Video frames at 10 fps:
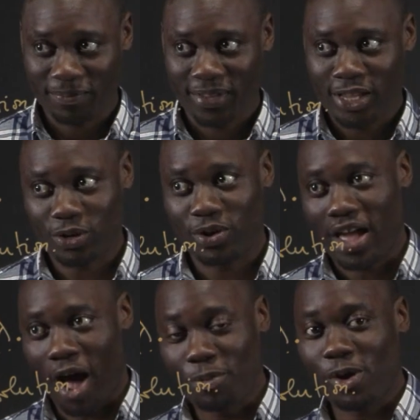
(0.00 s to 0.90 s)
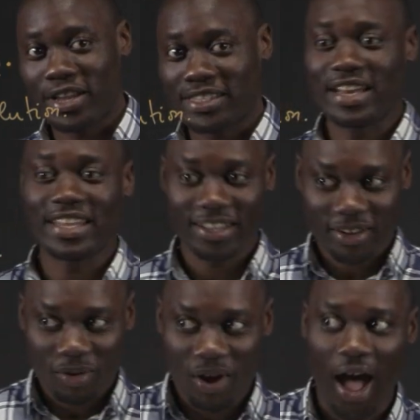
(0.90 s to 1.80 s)
So I hope you're understanding
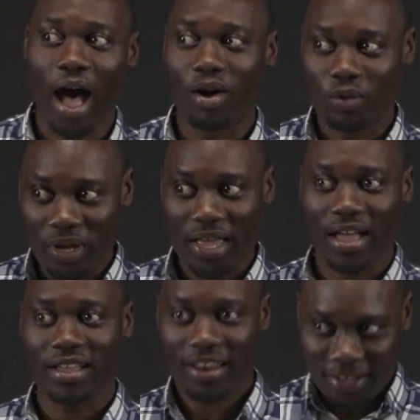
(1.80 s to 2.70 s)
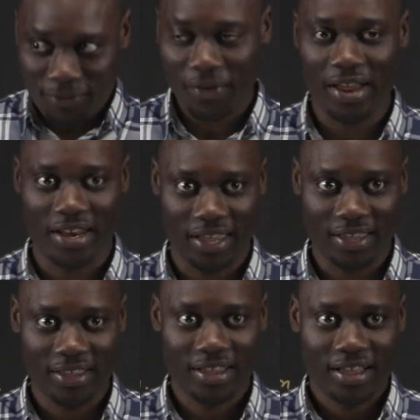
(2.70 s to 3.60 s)
how we are defining
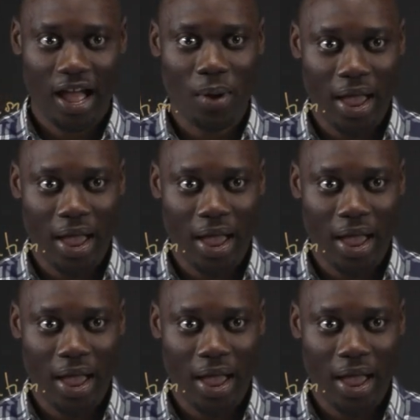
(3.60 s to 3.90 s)
our